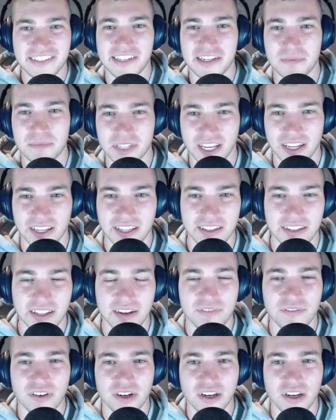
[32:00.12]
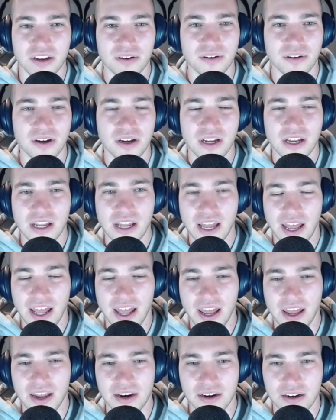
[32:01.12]
seems like he did for you,
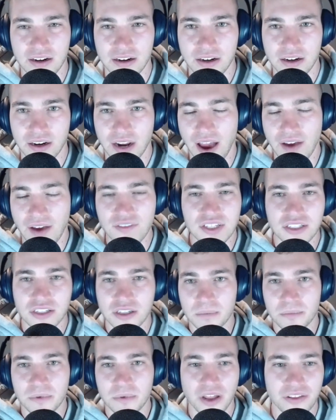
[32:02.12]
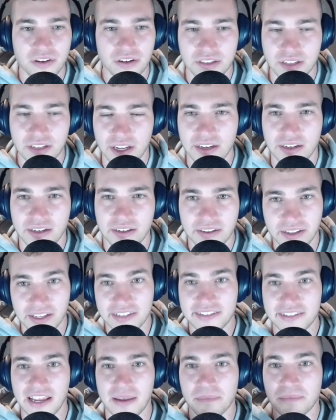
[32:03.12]
and obviously your brother did the
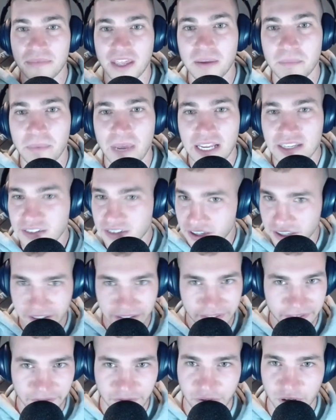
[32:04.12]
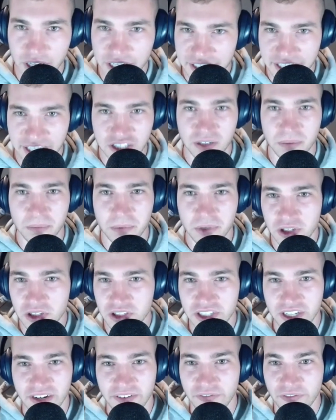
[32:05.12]
same thing basically free
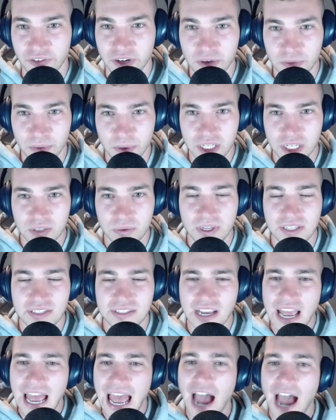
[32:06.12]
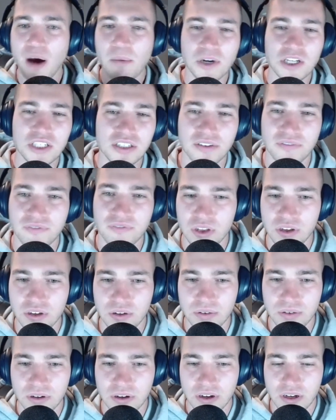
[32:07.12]
distribution free retweets how much of
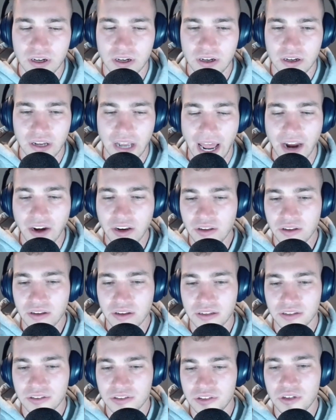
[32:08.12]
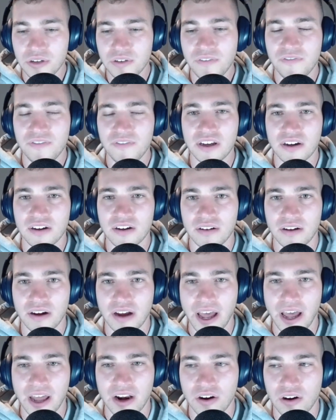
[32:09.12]
you how do you do you feel
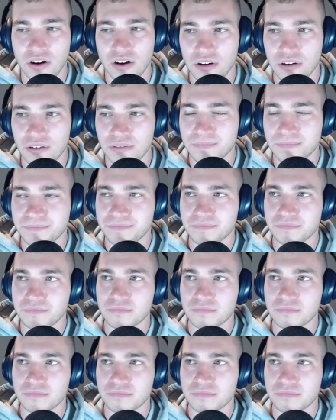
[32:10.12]
at all